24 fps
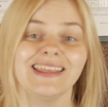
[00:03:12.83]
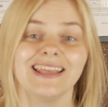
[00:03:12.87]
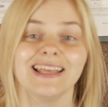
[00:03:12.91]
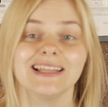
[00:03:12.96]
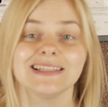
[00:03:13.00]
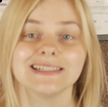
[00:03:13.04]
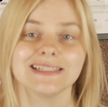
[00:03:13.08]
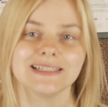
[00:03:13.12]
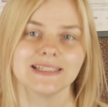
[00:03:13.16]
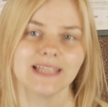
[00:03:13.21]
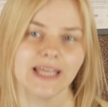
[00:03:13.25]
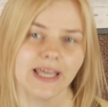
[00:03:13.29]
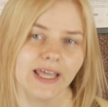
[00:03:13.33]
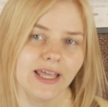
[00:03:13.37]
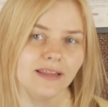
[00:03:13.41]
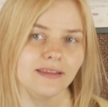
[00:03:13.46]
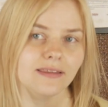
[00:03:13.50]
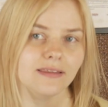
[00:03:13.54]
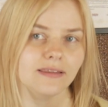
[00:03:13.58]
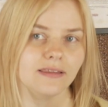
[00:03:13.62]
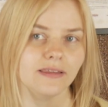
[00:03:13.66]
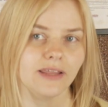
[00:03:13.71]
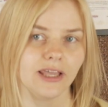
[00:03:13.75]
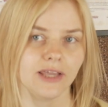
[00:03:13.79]

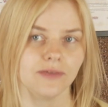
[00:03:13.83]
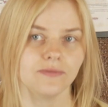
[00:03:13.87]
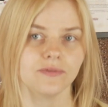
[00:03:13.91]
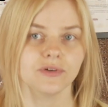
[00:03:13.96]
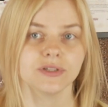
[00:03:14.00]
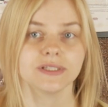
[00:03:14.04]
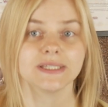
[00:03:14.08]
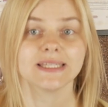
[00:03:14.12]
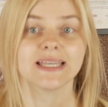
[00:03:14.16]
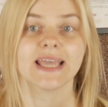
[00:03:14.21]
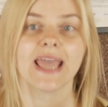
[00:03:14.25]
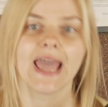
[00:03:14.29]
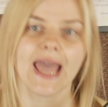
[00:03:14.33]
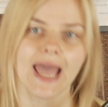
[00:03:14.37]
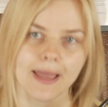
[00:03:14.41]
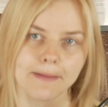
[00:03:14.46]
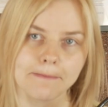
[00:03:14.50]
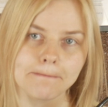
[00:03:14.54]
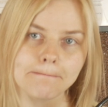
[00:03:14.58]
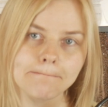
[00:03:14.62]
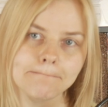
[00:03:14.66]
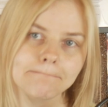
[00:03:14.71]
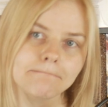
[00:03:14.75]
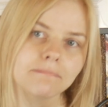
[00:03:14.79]
instead they would
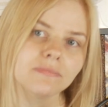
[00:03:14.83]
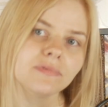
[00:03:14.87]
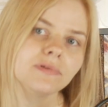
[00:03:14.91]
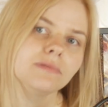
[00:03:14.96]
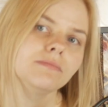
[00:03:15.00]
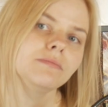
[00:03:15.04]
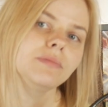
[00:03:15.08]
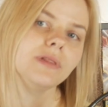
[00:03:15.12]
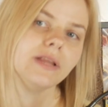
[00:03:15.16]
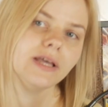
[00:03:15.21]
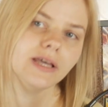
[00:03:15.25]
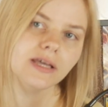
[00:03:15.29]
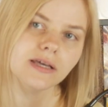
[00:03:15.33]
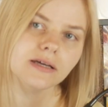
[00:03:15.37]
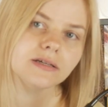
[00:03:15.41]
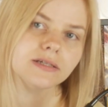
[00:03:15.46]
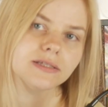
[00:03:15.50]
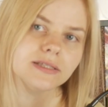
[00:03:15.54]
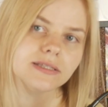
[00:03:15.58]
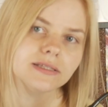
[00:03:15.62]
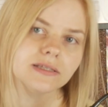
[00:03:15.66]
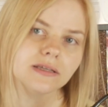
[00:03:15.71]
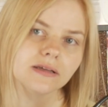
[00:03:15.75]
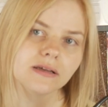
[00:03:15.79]
scam
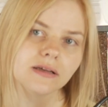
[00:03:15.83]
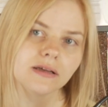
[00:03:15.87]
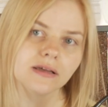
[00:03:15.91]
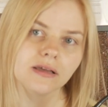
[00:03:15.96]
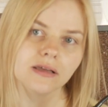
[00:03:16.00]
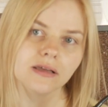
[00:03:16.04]
players,